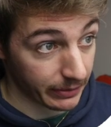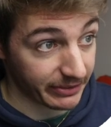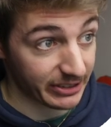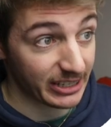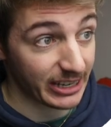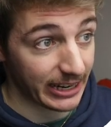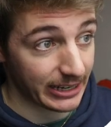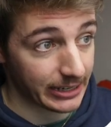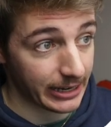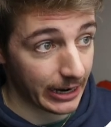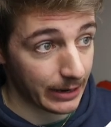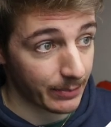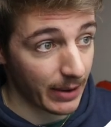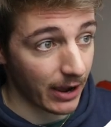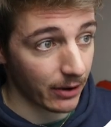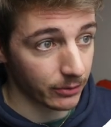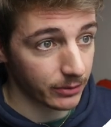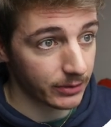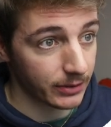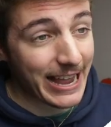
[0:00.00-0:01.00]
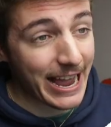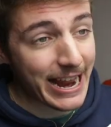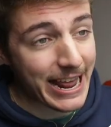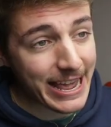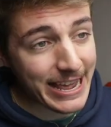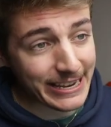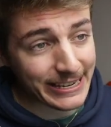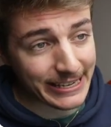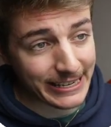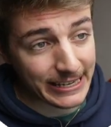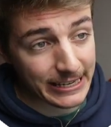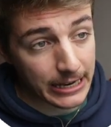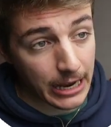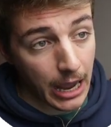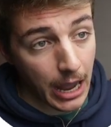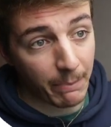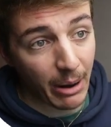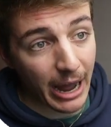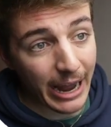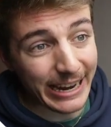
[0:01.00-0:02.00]
with set timeout. That is,
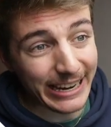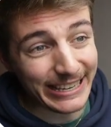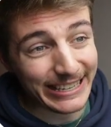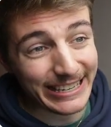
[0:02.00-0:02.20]
by